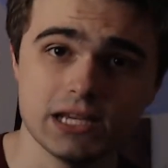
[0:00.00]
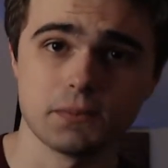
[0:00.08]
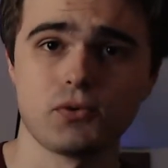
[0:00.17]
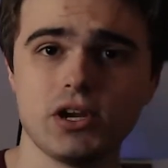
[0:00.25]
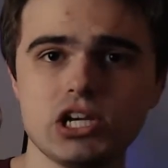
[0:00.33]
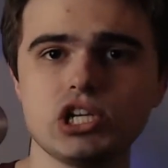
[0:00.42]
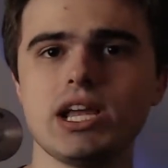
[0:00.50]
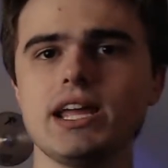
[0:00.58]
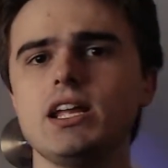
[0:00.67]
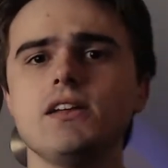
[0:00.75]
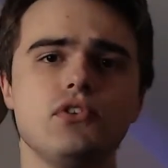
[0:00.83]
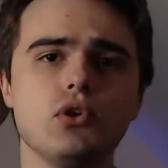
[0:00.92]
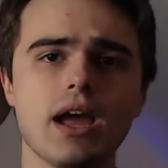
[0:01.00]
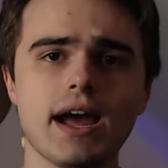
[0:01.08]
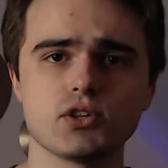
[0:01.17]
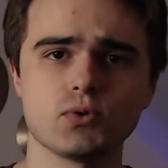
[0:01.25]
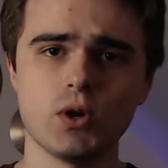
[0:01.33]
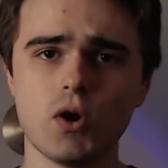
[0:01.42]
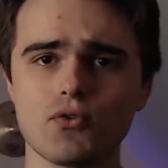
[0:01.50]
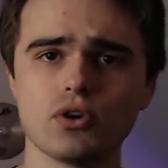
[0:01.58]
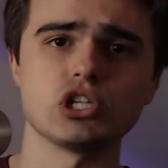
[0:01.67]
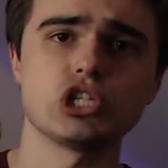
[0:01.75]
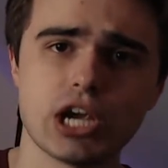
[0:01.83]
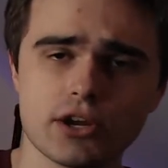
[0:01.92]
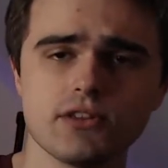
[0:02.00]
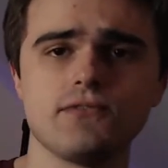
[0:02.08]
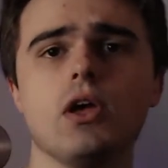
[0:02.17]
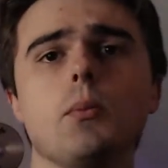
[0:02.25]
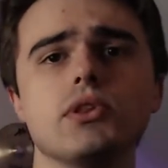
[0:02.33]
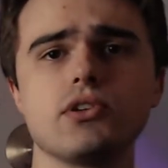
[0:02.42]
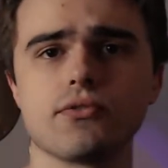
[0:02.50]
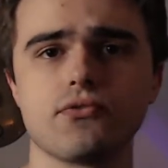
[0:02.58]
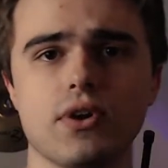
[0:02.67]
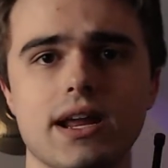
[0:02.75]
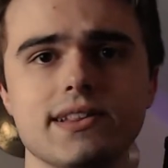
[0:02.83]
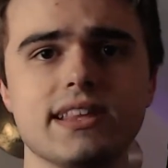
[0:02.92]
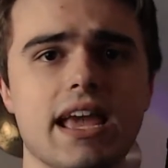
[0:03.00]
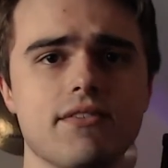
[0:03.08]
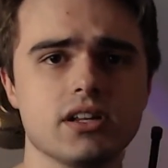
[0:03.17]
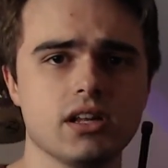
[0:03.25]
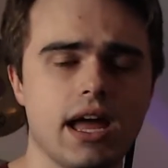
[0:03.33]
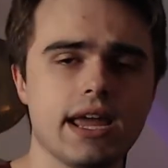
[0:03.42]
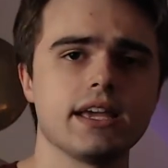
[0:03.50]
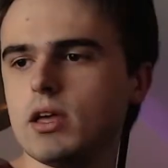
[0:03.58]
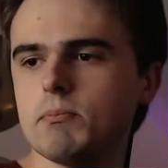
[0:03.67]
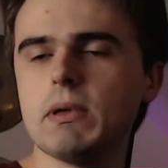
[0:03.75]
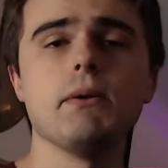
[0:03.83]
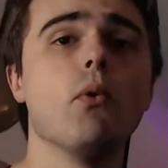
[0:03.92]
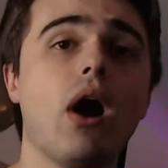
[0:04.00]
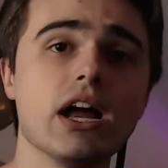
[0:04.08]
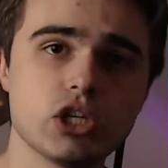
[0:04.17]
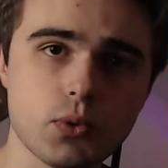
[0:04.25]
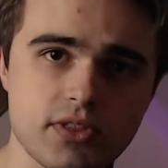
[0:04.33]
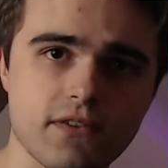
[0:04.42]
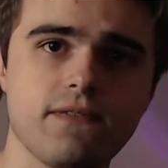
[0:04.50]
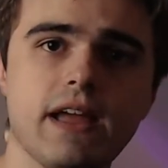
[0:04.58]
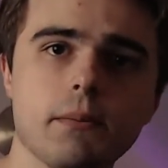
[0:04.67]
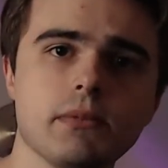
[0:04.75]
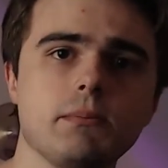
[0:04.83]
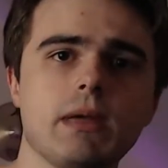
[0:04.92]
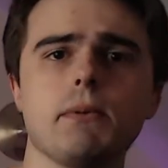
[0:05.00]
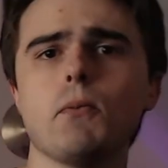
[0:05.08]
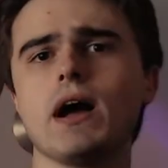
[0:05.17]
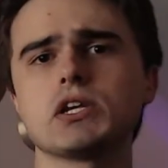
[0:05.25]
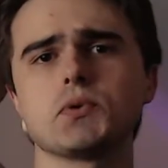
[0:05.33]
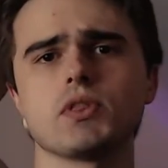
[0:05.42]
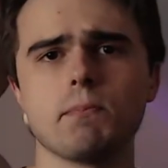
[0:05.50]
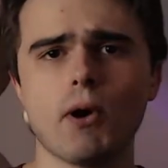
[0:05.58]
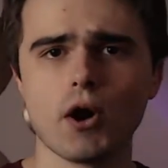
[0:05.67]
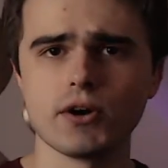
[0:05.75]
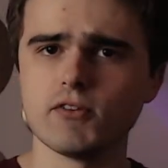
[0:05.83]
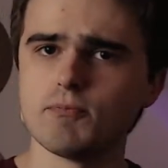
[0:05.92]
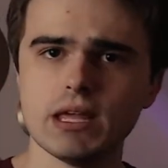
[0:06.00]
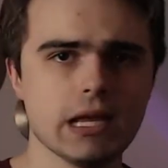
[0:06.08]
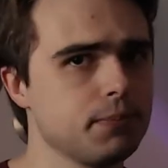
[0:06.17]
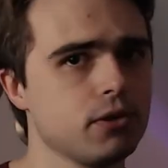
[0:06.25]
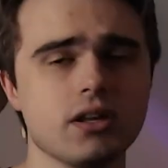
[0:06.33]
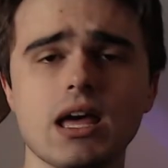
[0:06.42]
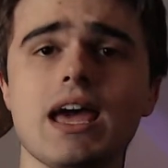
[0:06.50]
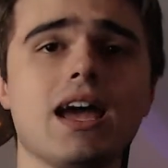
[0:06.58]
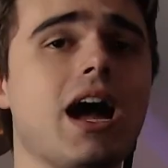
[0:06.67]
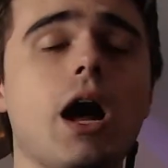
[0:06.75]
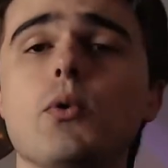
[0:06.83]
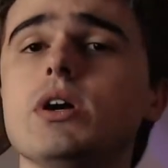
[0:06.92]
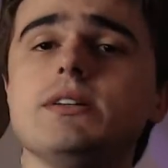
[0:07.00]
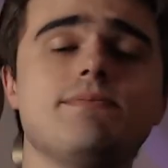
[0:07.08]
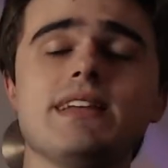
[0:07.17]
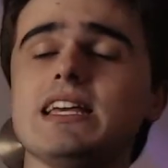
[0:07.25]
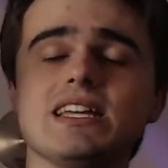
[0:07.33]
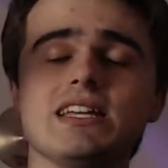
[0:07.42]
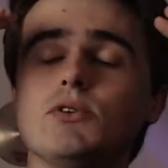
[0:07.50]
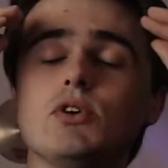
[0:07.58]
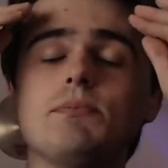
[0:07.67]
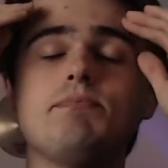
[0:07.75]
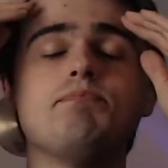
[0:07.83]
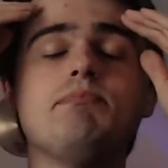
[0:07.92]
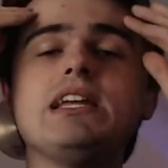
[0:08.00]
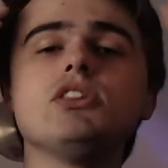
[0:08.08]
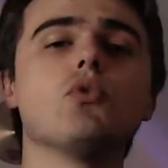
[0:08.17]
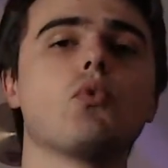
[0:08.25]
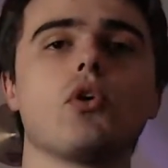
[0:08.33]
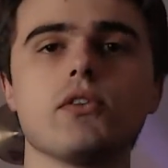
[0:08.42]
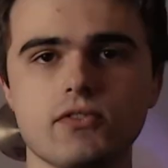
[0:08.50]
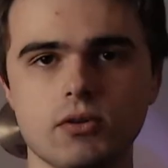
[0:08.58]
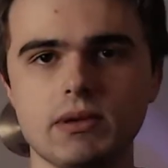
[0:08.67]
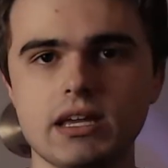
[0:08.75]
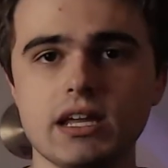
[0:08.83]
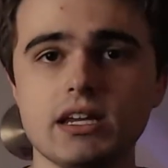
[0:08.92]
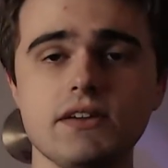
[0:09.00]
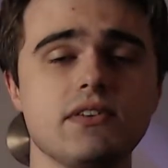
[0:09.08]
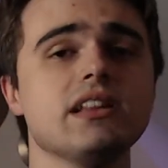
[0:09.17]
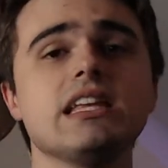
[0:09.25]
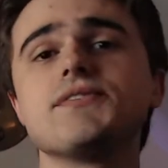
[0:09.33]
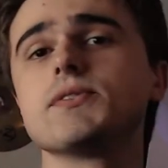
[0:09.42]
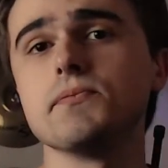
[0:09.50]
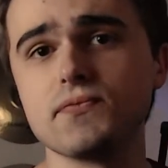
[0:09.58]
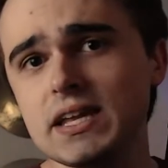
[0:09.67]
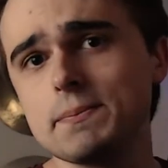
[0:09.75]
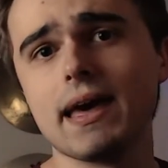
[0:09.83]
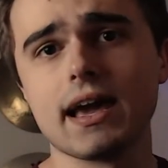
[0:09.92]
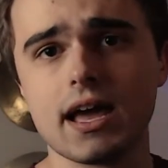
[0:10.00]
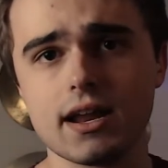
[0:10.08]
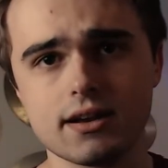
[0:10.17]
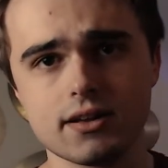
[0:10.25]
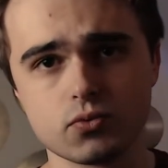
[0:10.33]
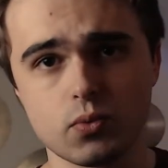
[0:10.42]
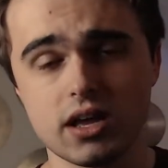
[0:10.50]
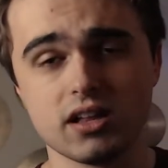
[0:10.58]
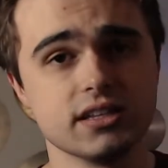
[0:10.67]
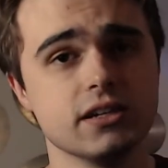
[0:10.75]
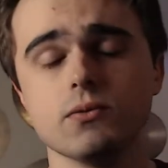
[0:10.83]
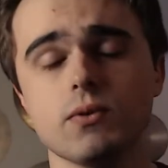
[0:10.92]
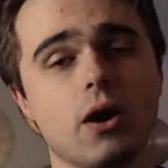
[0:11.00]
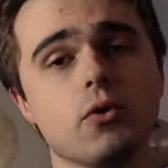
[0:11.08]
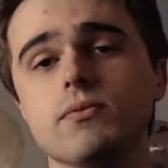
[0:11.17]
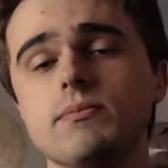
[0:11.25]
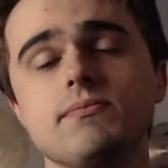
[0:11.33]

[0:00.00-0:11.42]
appreciate it if you guys went over and shared the film with your friends, gave it a like, maybe watch it with a family, maybe watch it with a party of people. I would, it would mean the world to me and even leave some feedback on it as well. It, I would